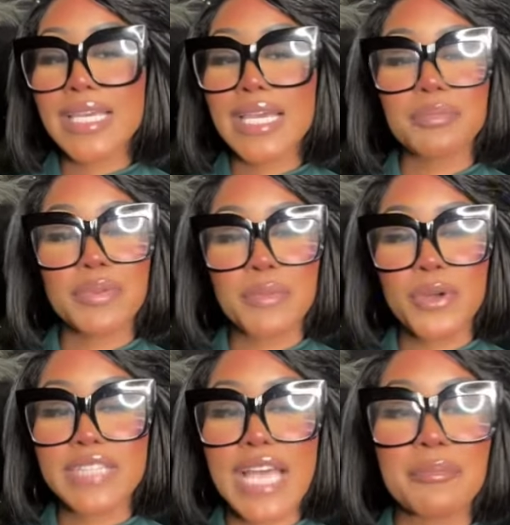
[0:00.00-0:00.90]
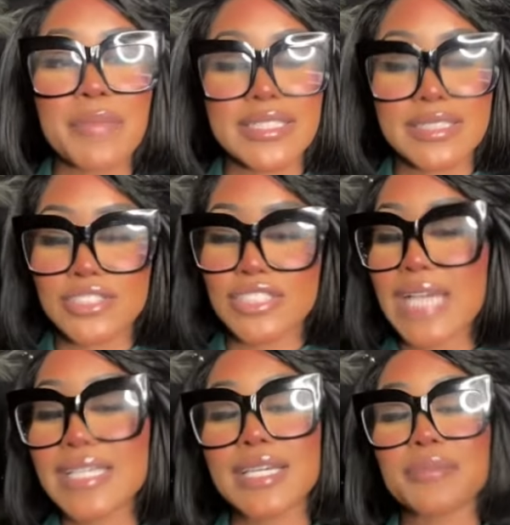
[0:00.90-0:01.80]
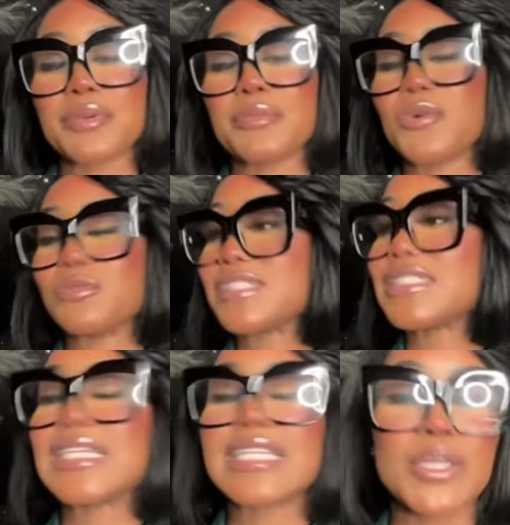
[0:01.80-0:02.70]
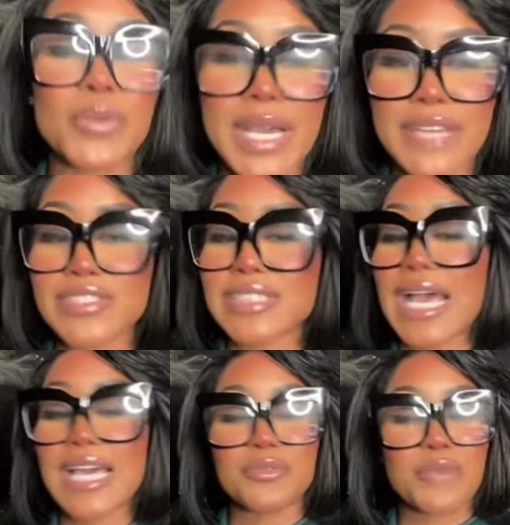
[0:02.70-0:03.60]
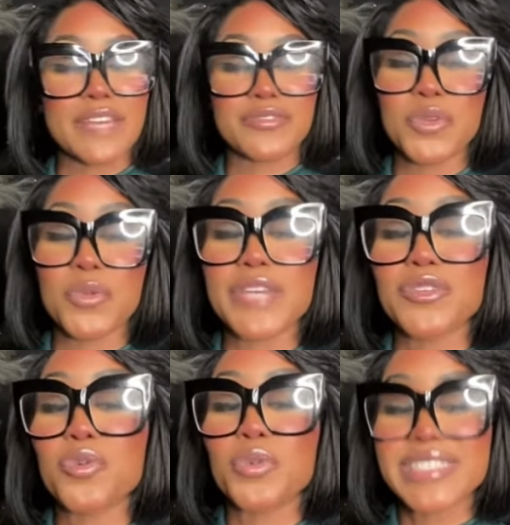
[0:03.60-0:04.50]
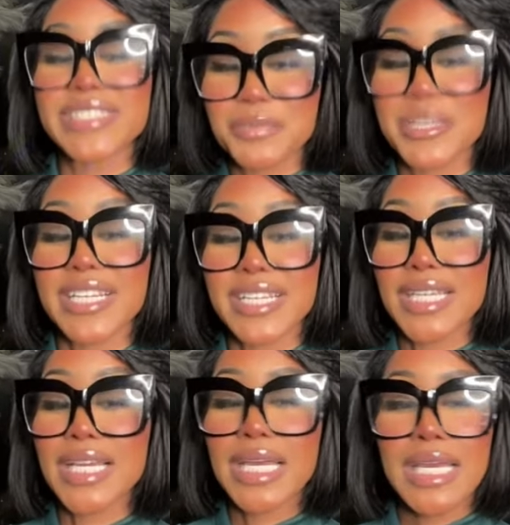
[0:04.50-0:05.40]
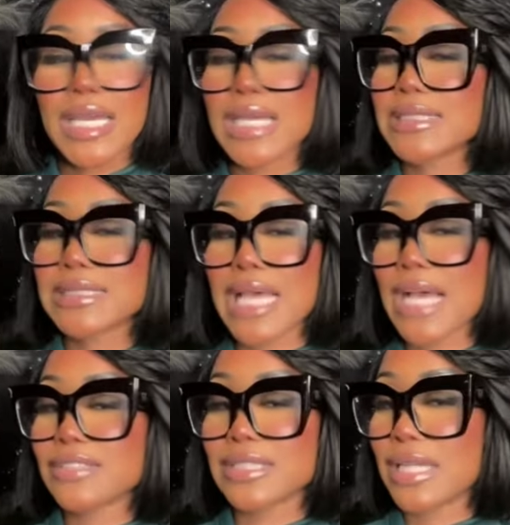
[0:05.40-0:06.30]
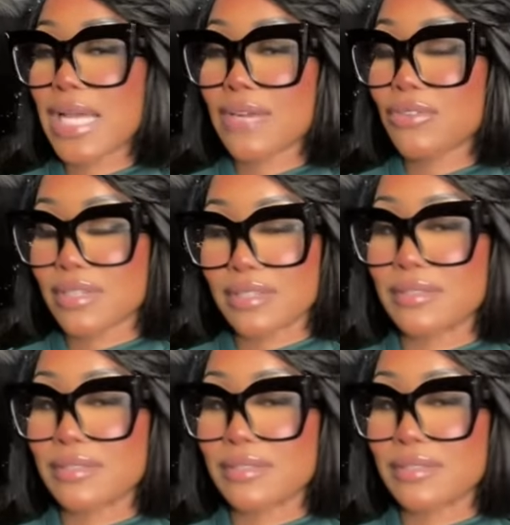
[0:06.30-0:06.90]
I can't promote that message. I can't promote sneaky wife, side wife. The way you whispered it sounded, I don't know.